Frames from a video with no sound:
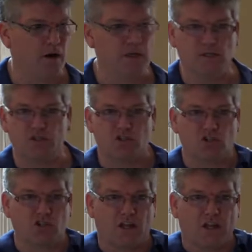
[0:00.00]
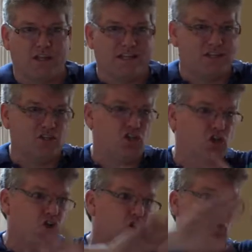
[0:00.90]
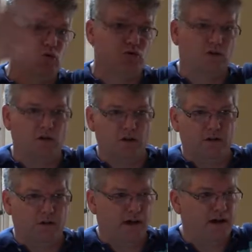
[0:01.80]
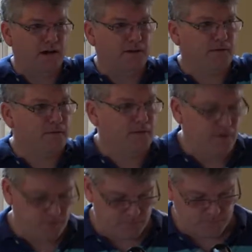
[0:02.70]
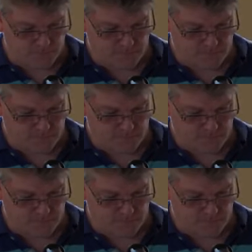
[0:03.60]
I mean, there's just like this huge, uh, you know,